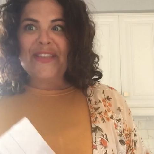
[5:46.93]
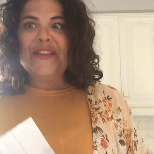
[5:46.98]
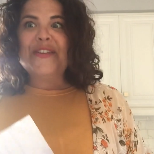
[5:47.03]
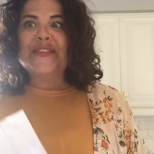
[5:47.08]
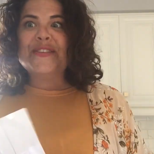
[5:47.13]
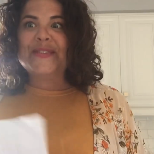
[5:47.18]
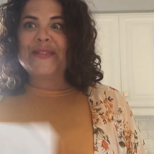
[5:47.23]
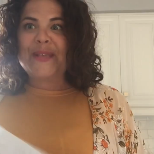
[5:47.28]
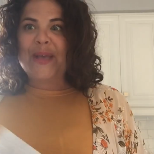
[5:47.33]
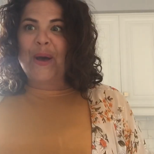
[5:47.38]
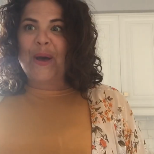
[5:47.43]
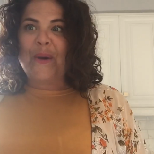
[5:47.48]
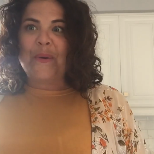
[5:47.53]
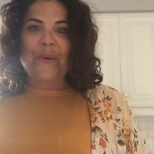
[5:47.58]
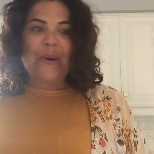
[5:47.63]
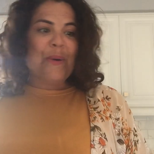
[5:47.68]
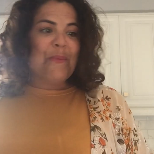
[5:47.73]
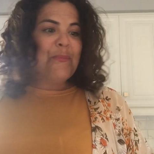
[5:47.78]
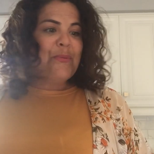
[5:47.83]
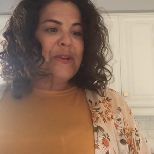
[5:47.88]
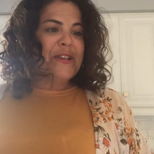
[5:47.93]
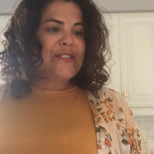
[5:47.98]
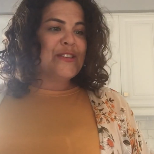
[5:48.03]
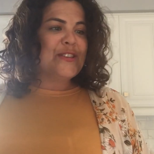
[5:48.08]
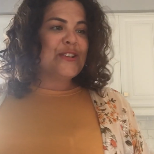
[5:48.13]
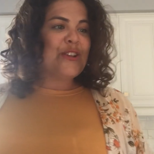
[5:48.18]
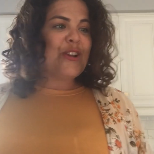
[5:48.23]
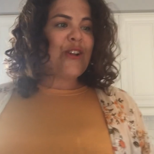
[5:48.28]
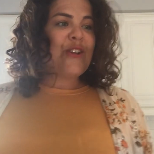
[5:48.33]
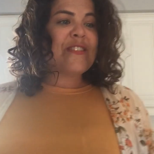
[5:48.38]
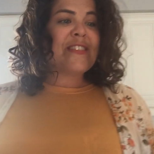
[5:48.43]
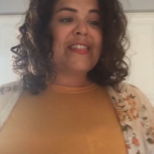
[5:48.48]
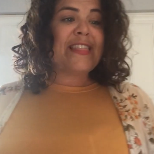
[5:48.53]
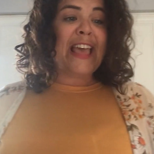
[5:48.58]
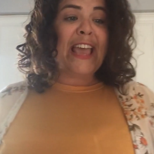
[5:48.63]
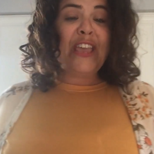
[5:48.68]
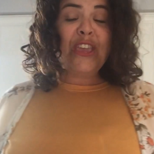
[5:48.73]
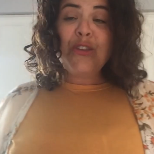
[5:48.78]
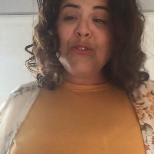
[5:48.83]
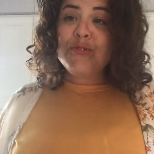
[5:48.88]
So, boys and girls,
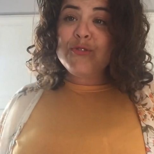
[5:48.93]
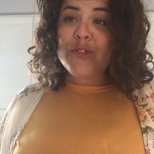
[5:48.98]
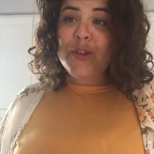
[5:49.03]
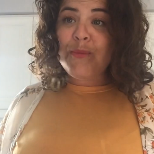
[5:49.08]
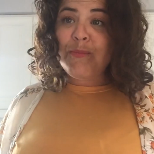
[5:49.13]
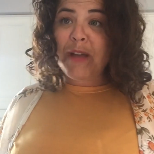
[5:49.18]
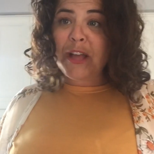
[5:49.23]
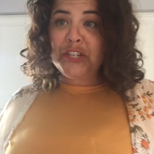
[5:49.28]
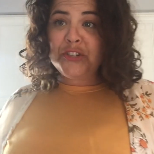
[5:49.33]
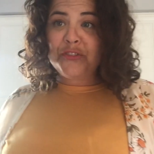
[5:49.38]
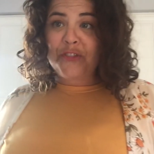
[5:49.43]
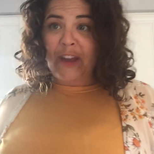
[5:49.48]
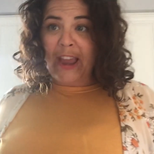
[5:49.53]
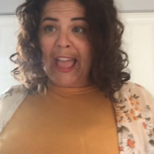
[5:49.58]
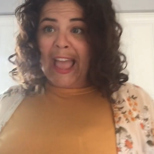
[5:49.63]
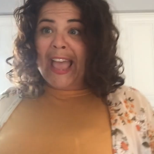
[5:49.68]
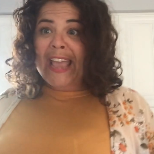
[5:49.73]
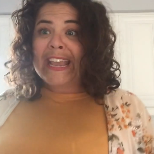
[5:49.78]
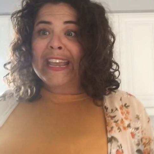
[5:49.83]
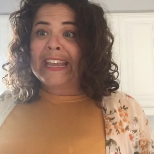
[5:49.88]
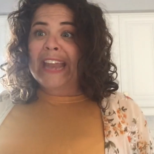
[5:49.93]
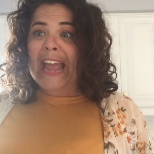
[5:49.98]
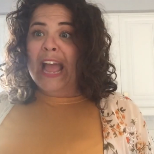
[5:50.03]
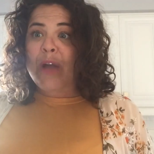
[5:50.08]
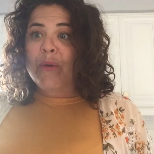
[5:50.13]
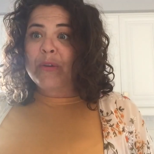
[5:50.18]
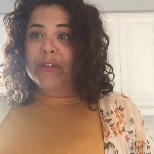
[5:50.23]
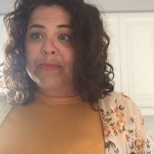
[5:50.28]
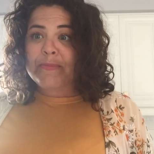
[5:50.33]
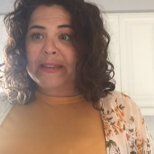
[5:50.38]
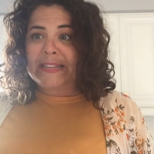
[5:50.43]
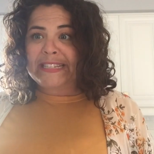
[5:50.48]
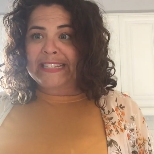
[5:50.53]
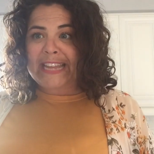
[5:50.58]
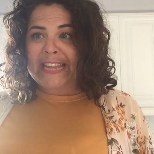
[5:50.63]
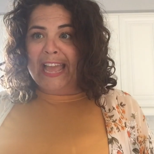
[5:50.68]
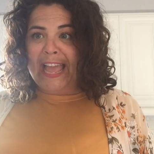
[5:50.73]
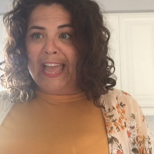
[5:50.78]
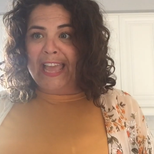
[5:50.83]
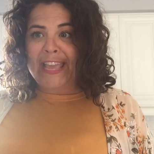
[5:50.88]
thank you so much for hanging out with me
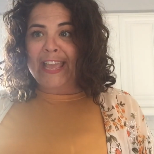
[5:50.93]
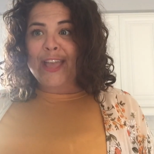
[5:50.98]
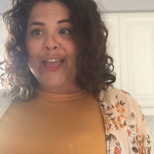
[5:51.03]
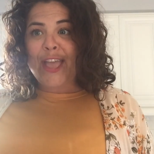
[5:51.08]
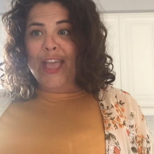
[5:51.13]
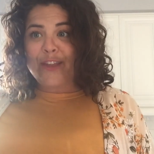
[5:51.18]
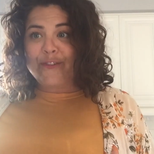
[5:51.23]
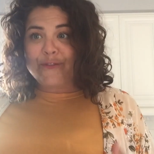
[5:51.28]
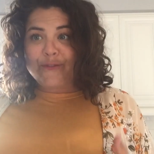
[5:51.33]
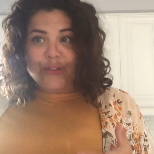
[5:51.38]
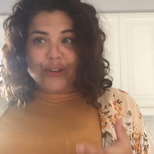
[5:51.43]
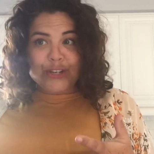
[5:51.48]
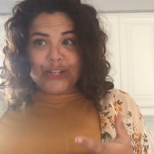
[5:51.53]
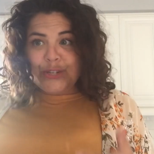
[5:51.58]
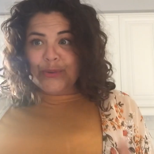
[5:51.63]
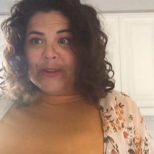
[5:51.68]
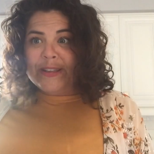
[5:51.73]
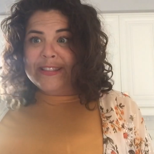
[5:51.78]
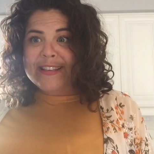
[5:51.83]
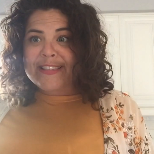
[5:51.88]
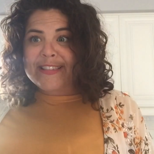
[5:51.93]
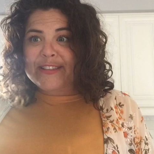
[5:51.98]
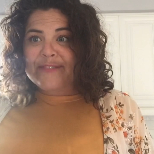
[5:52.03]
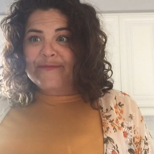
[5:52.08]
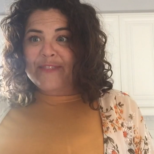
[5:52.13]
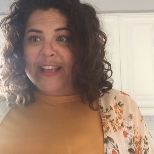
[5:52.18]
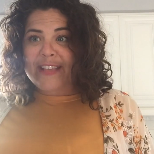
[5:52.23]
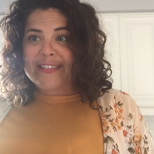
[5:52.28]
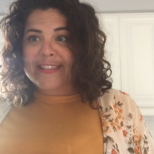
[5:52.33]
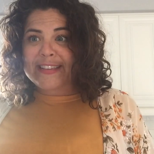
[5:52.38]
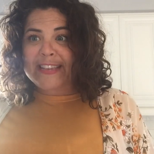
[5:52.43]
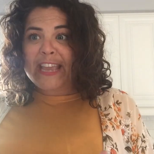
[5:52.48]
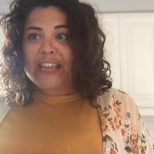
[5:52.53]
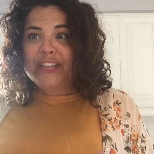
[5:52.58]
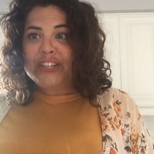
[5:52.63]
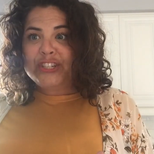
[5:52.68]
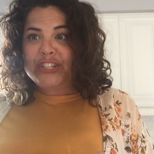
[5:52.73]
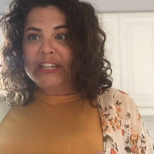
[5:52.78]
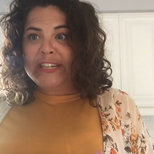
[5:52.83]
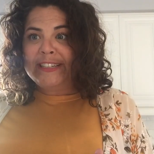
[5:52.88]
today and for doing this
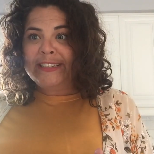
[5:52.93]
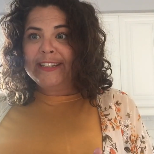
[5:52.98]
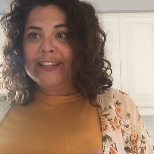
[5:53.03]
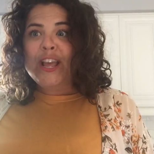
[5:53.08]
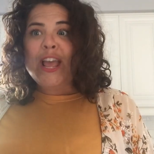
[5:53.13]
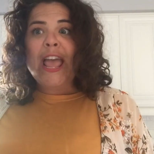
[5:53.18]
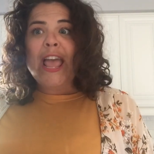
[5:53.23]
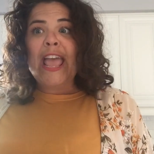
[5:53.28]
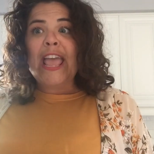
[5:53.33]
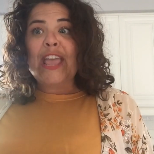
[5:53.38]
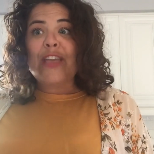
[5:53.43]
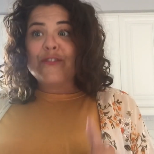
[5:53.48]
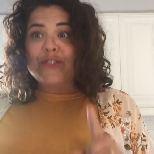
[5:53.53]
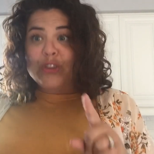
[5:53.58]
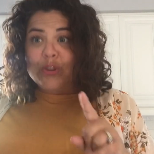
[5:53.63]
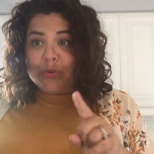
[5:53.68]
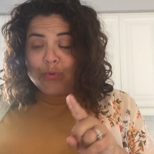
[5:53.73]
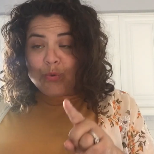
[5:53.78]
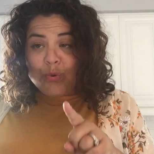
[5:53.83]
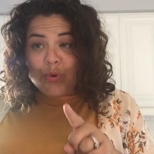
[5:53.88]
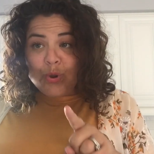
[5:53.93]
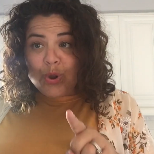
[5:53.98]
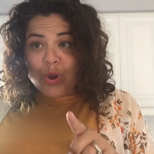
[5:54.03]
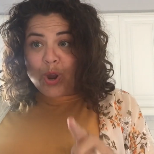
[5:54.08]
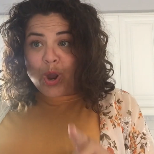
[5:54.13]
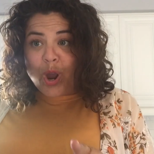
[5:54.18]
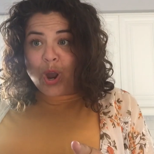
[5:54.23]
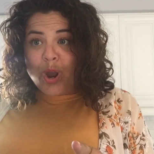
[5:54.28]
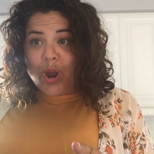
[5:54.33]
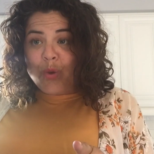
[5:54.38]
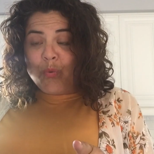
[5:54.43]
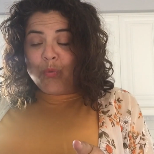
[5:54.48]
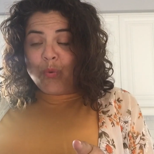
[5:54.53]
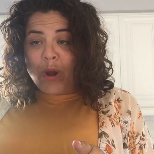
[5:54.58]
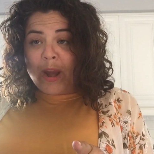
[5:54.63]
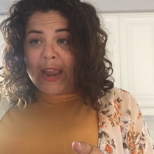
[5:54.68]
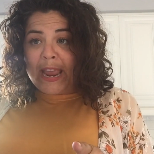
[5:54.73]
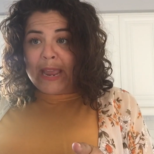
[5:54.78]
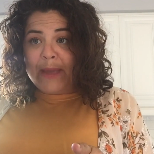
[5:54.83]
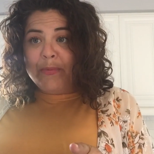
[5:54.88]
investigation. If you
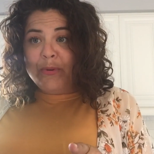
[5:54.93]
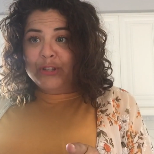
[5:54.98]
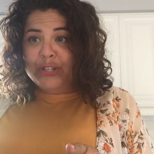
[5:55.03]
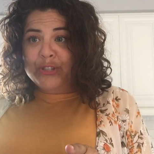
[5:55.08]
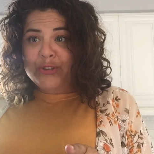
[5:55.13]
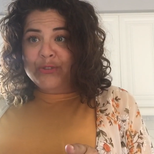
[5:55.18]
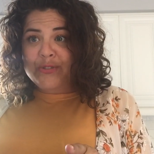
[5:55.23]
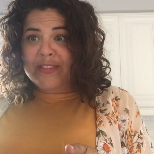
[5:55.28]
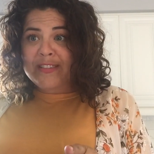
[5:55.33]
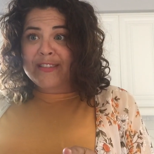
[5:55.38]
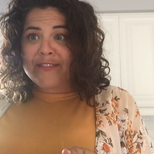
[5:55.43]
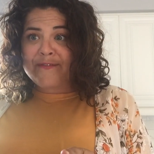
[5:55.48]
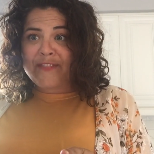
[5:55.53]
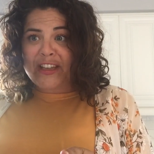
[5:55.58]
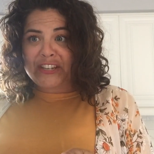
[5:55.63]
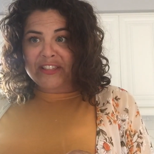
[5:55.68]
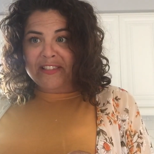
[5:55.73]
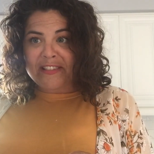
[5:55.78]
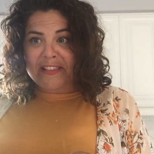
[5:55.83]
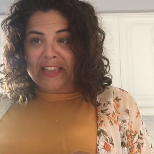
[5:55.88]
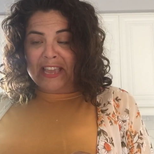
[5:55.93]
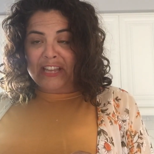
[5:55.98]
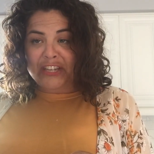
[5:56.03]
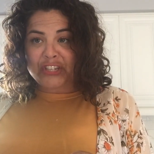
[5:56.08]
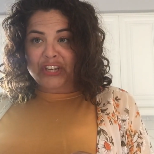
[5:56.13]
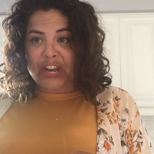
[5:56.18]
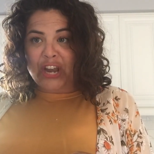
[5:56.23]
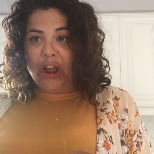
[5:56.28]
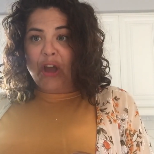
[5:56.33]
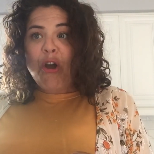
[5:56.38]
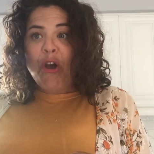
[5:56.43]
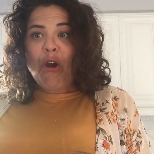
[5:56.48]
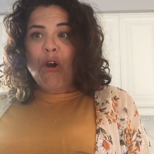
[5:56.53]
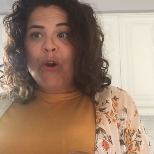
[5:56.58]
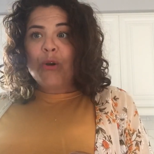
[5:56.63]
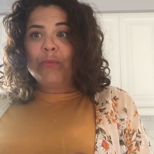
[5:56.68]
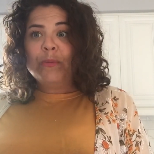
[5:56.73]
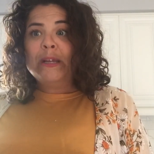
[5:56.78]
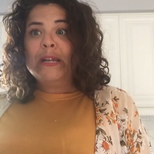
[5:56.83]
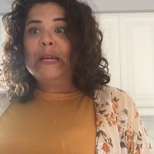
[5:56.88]
were able to do this investigation at
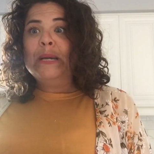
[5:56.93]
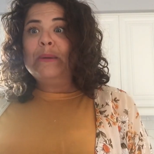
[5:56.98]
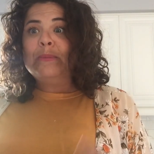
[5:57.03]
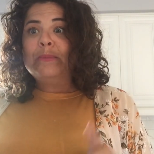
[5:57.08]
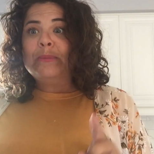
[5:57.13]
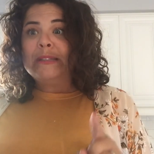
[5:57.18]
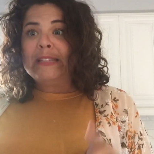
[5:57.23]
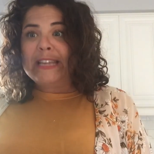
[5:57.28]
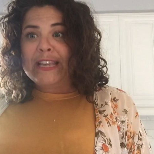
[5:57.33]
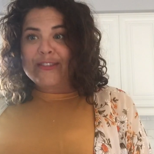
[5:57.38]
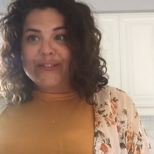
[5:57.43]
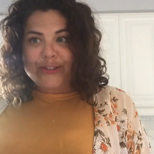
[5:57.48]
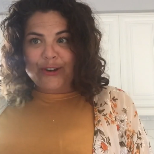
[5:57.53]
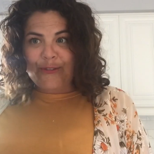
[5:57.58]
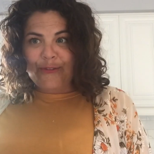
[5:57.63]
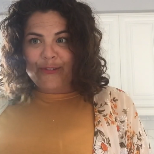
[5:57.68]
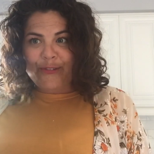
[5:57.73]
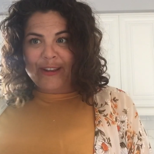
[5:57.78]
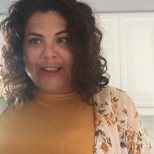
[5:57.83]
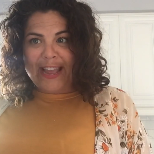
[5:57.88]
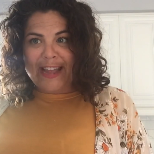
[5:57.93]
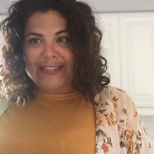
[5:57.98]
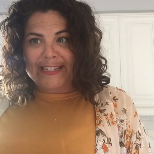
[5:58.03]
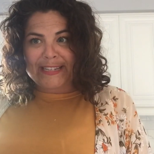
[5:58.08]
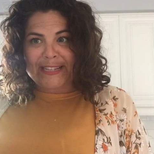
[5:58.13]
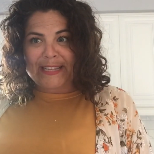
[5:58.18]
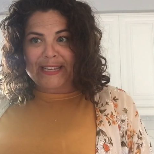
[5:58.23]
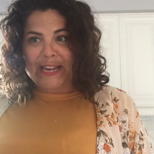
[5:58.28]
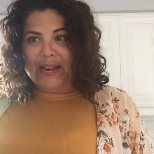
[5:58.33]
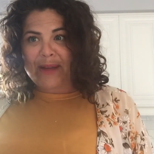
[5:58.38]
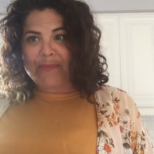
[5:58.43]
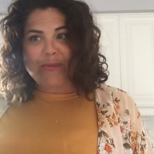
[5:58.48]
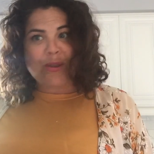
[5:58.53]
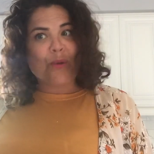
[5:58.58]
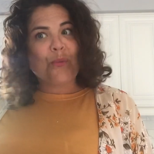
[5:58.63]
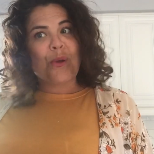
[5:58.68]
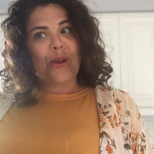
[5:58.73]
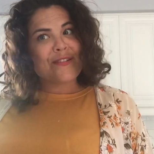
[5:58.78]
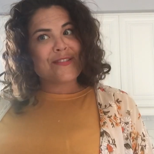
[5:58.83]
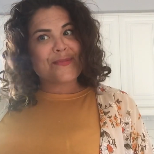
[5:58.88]
home, please don't forget to clean up
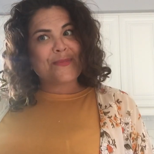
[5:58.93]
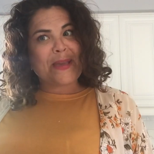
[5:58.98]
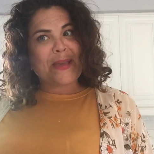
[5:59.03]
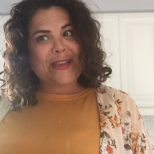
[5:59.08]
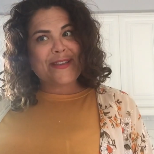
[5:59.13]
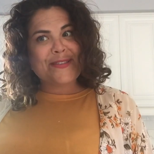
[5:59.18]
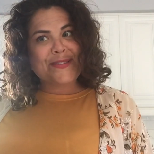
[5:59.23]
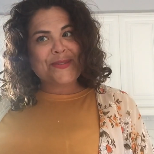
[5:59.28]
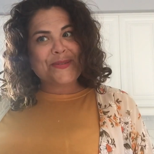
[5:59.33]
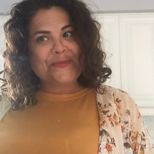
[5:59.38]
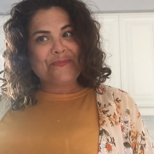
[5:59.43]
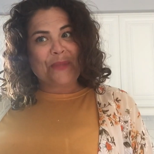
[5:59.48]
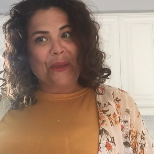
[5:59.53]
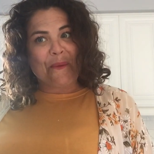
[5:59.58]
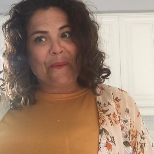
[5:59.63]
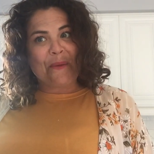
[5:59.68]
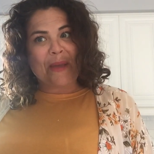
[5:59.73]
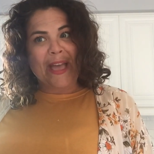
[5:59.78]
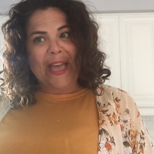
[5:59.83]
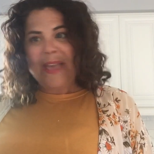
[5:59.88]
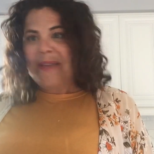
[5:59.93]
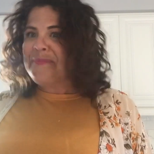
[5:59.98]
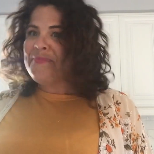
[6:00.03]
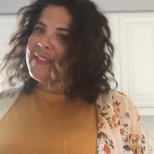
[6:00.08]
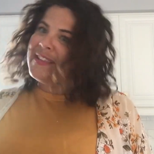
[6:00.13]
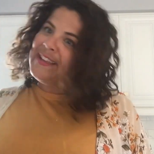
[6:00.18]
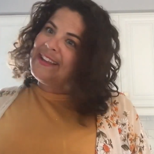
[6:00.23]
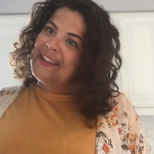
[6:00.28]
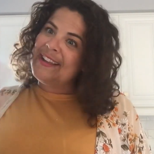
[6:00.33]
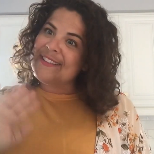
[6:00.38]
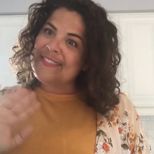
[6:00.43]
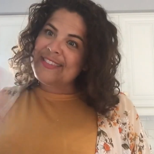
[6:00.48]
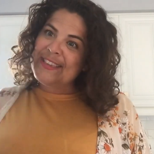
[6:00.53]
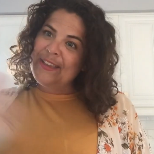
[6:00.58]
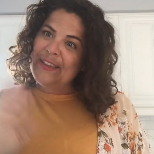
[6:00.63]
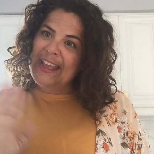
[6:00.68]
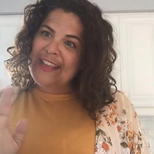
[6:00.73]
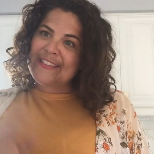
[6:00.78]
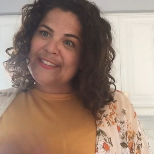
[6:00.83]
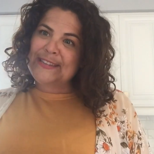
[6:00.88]
your workspace, okay? I'll see
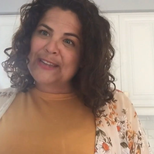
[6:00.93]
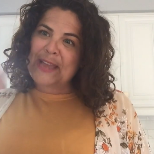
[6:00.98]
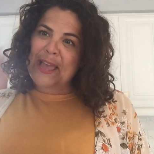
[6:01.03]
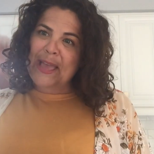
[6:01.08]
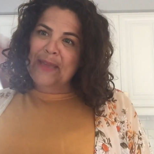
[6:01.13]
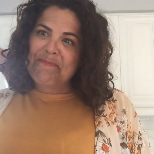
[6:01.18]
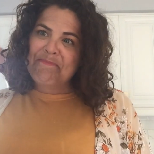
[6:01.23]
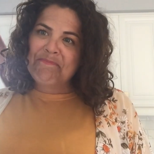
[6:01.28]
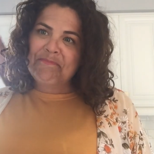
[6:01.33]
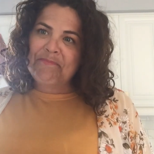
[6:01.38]
you next time.